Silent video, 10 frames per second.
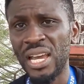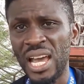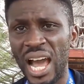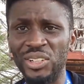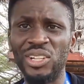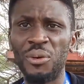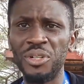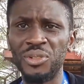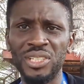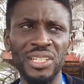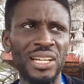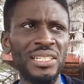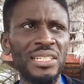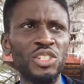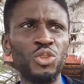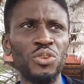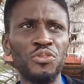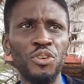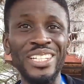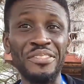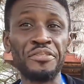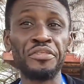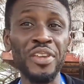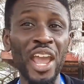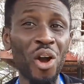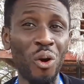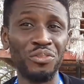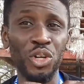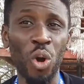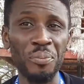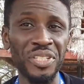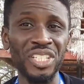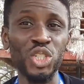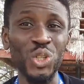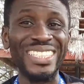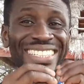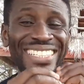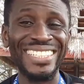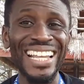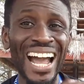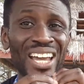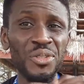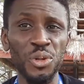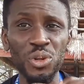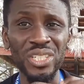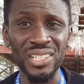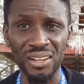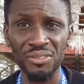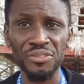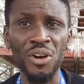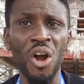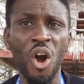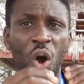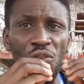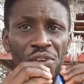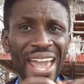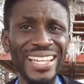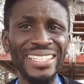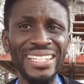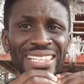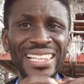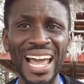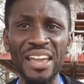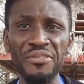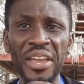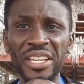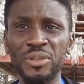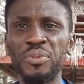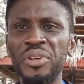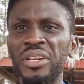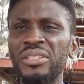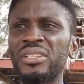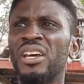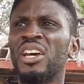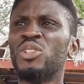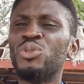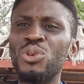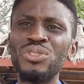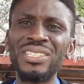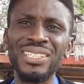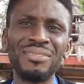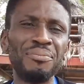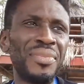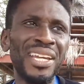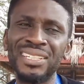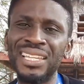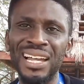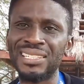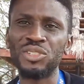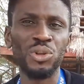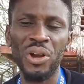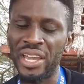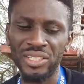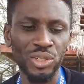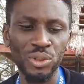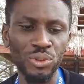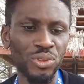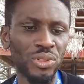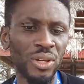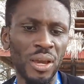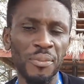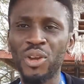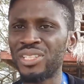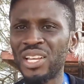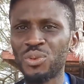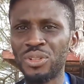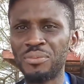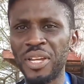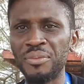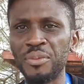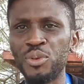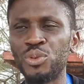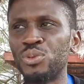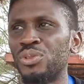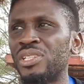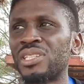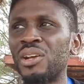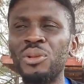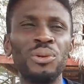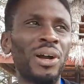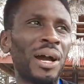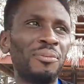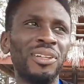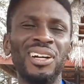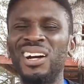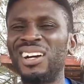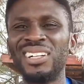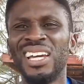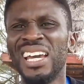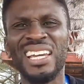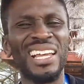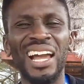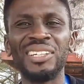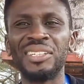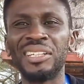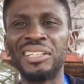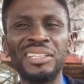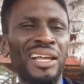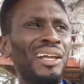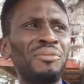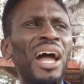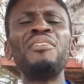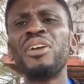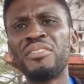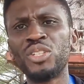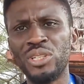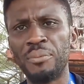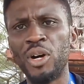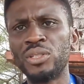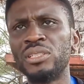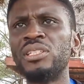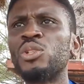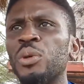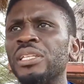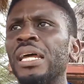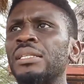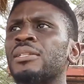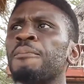Another way to say that is don't for the fear of the competition deny yourself of any life experience. Don't make that your excuse because that's what many people do. They say, "Look, I'm ah, I, I, have you ever thought about it this way that